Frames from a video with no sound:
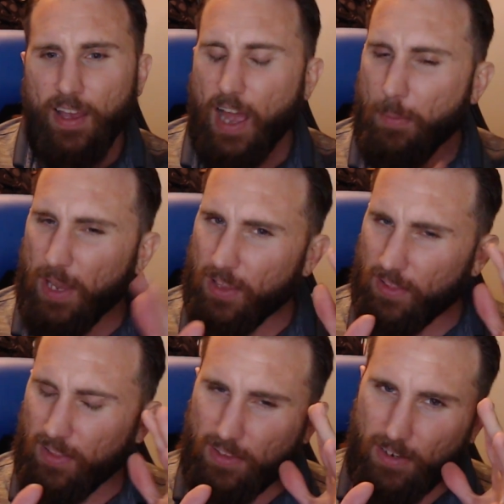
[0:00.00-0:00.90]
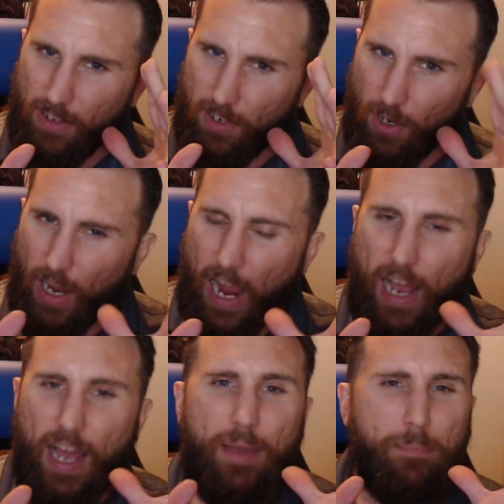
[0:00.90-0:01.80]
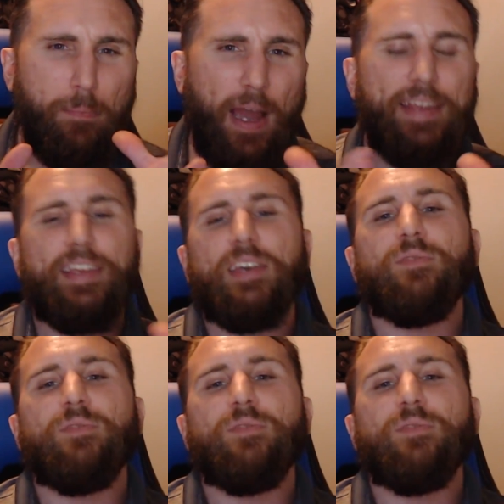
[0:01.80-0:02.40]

I mean, you know, I might give